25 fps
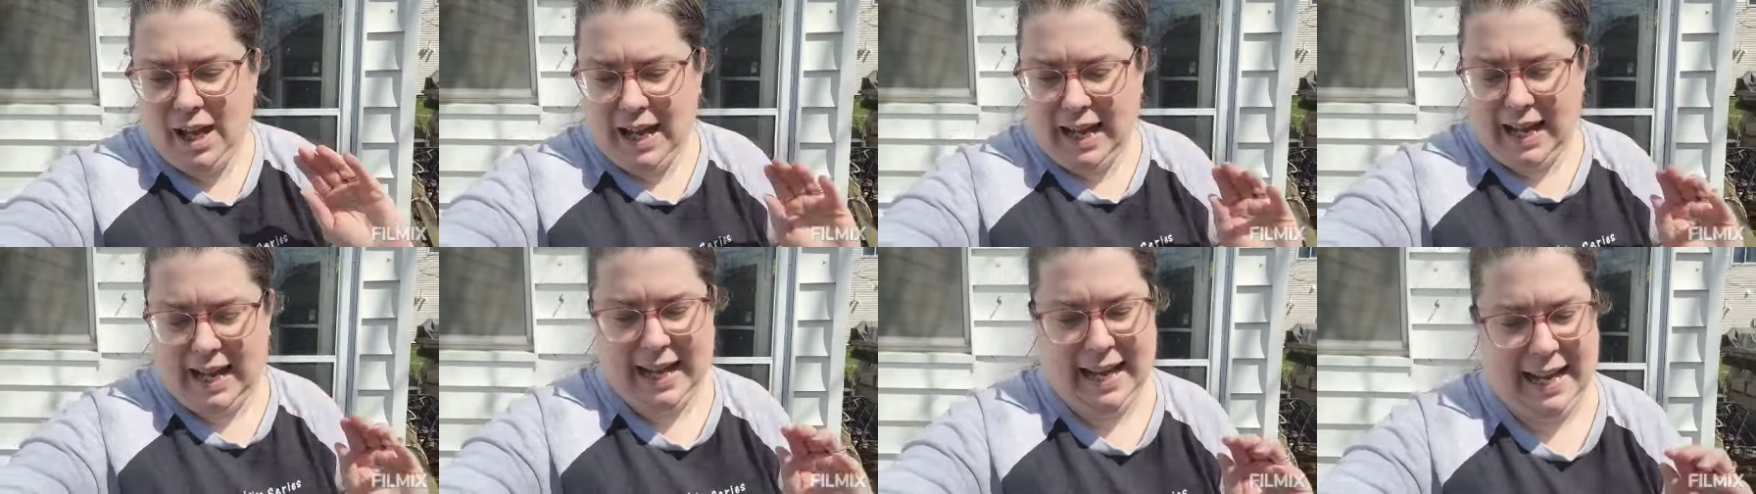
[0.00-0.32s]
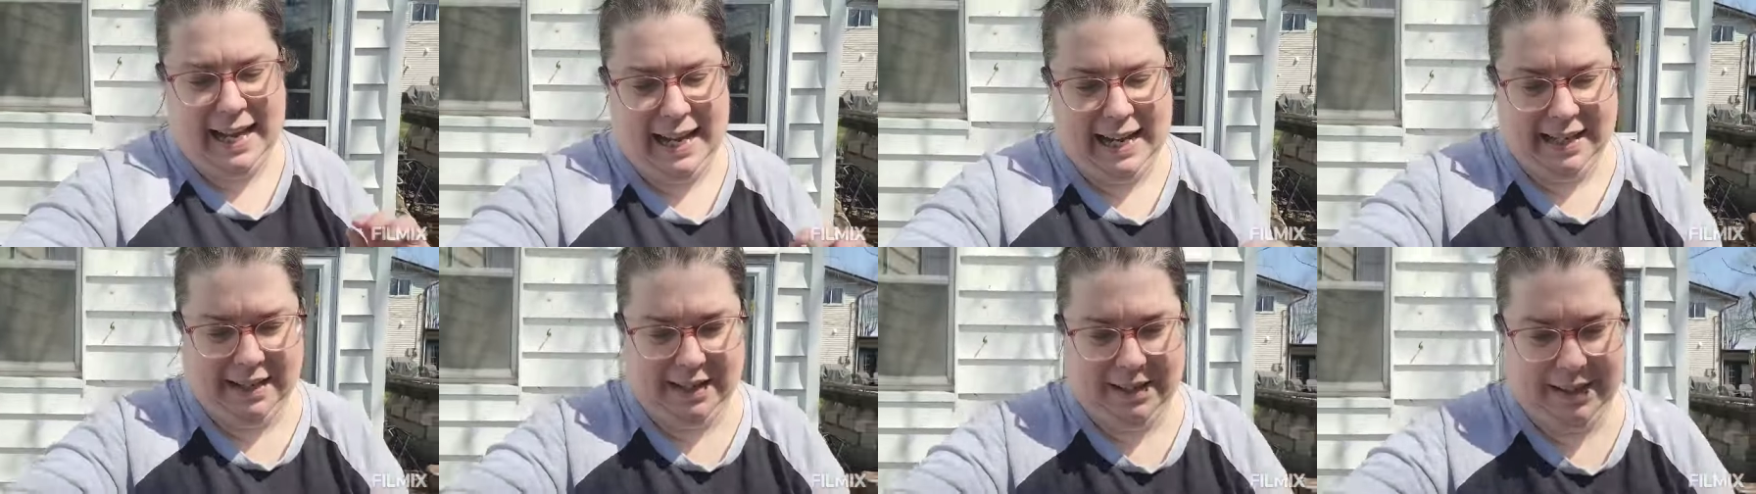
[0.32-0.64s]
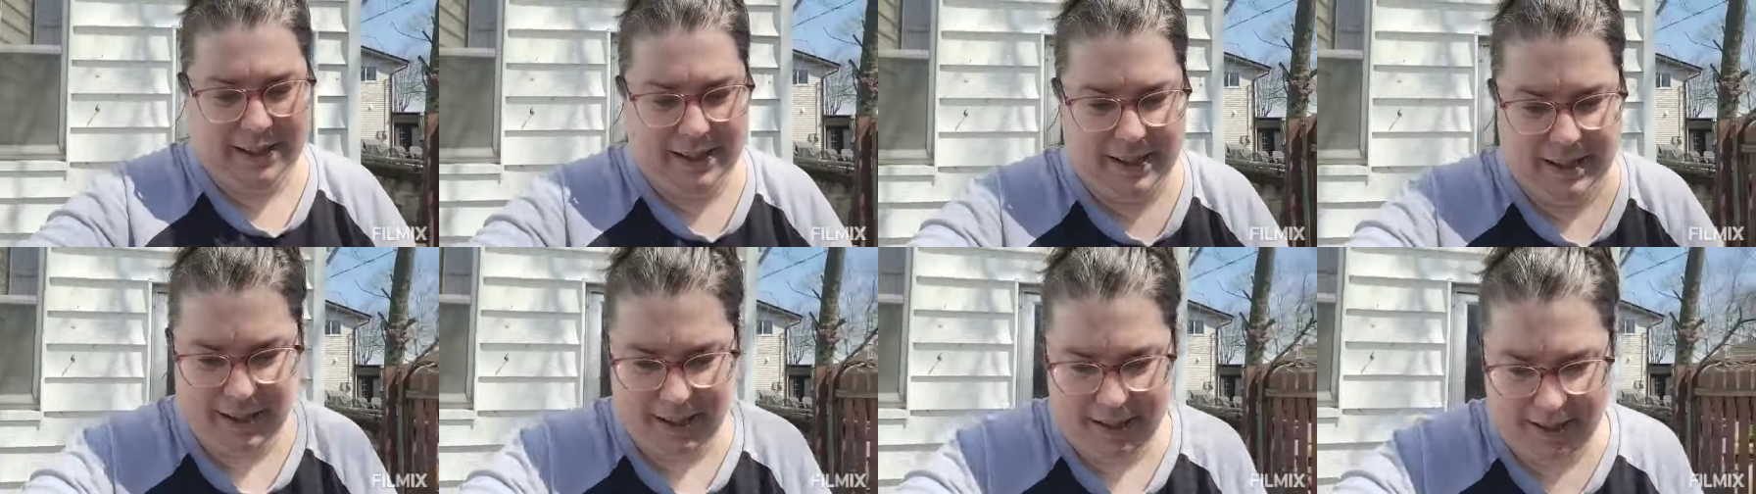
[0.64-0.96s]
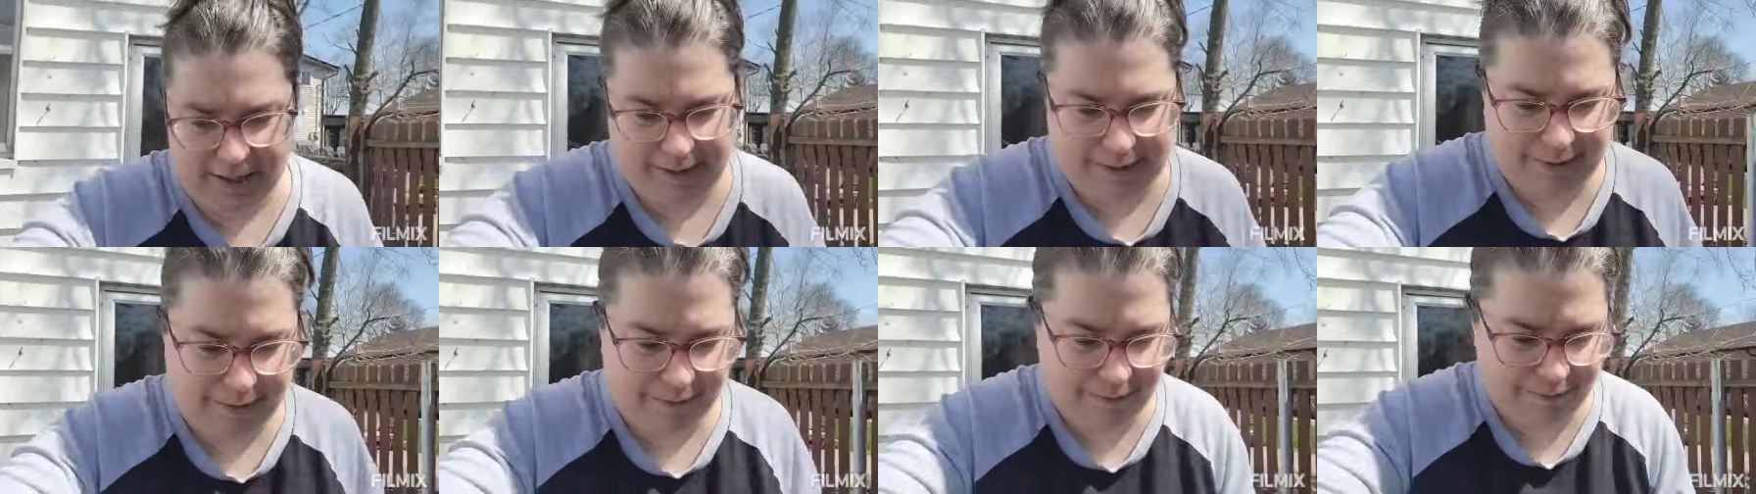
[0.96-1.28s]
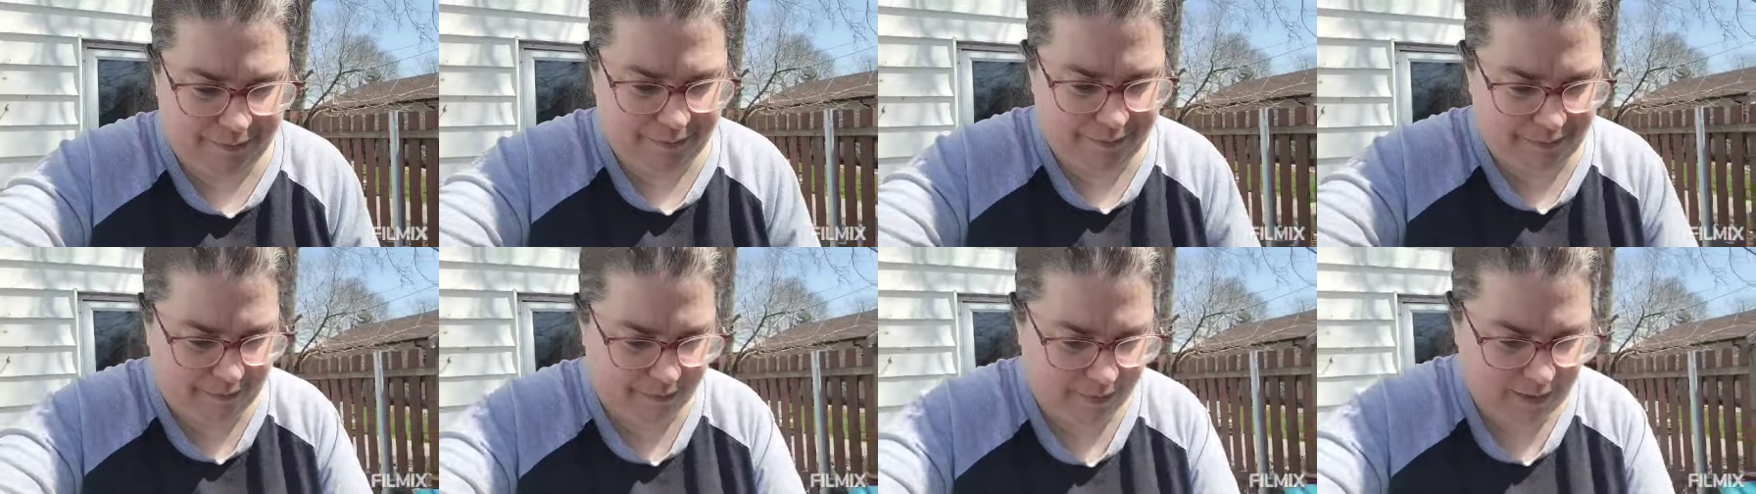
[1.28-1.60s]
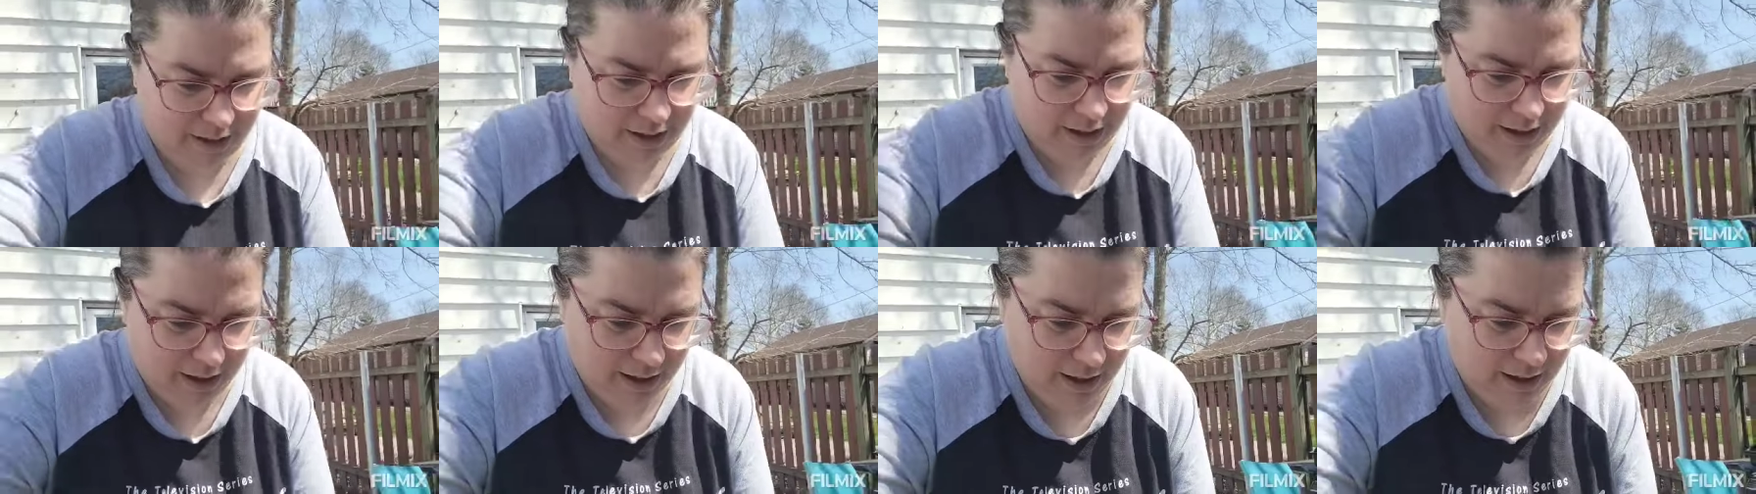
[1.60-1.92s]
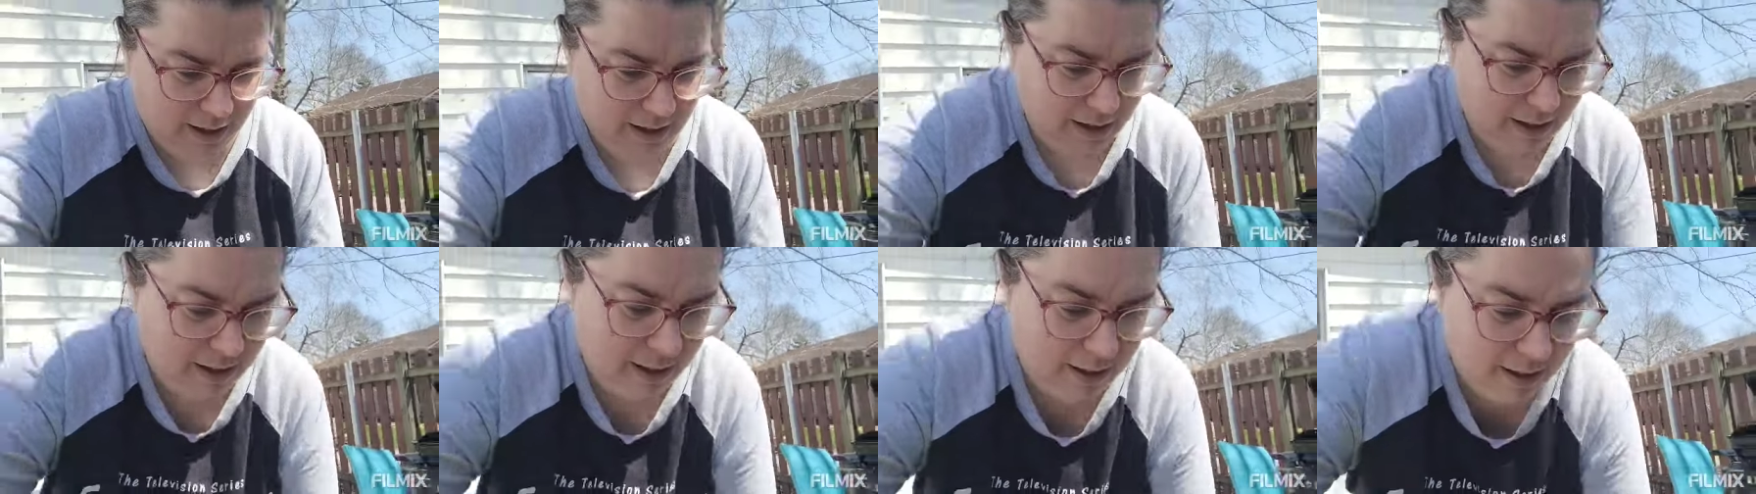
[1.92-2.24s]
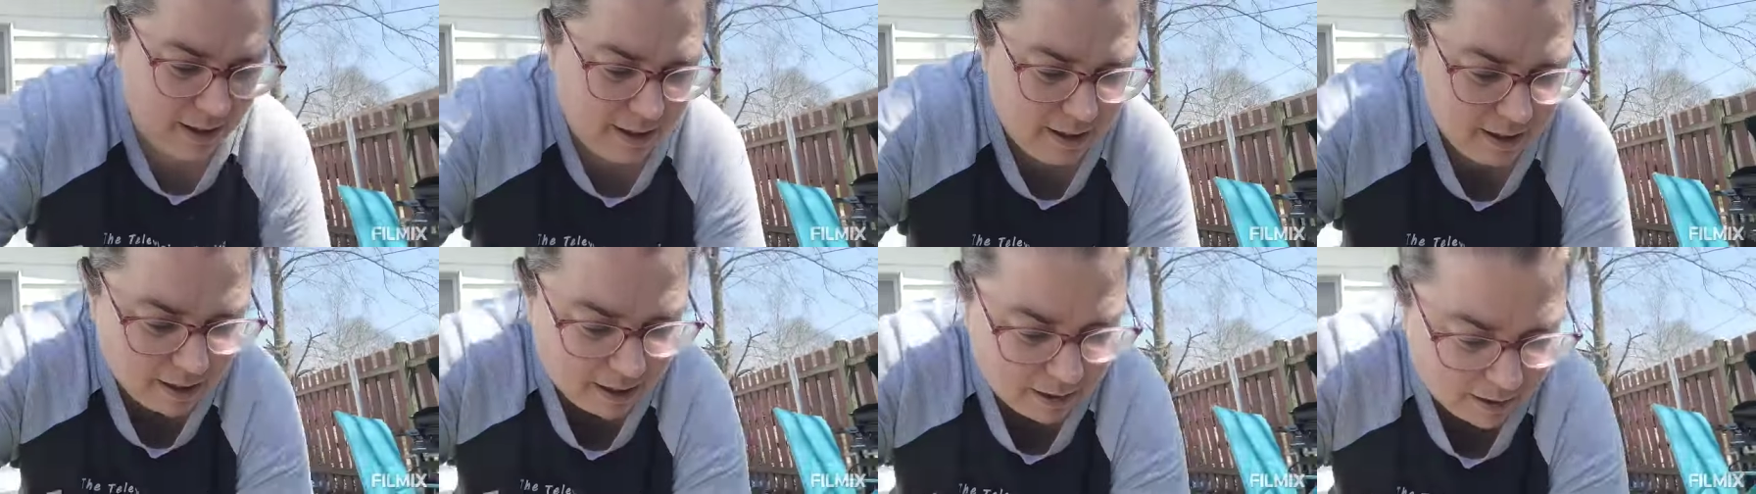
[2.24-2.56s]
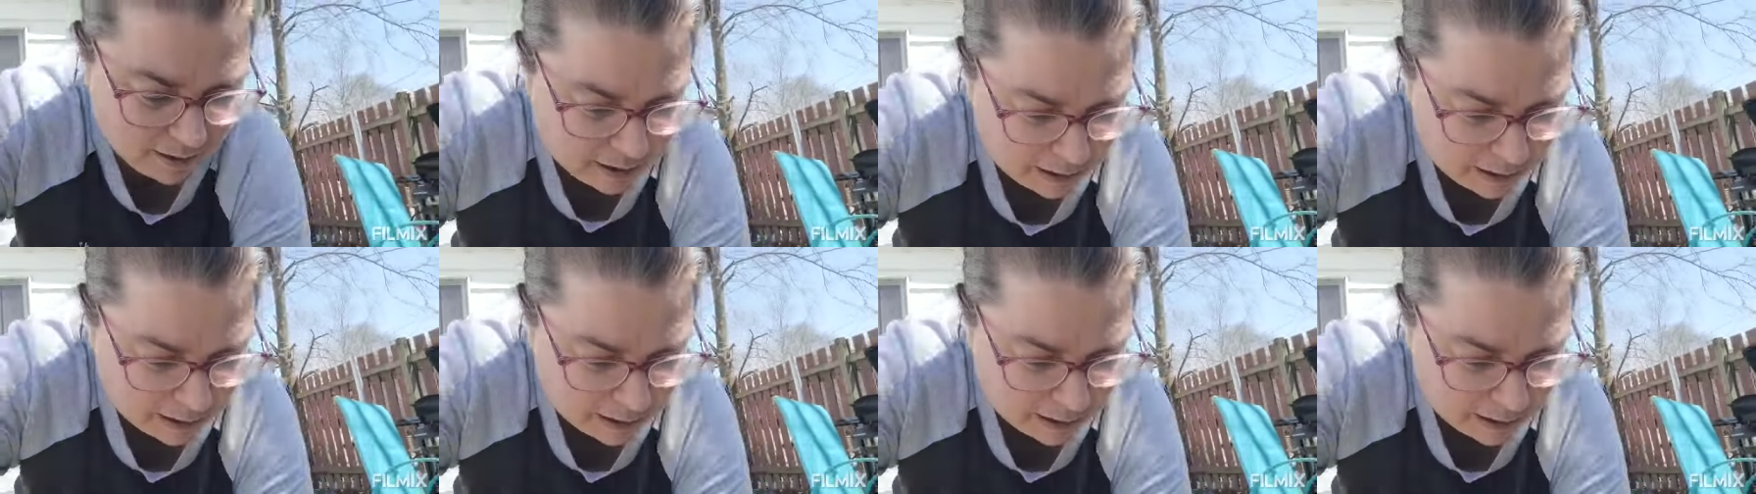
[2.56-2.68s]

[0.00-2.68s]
And I'm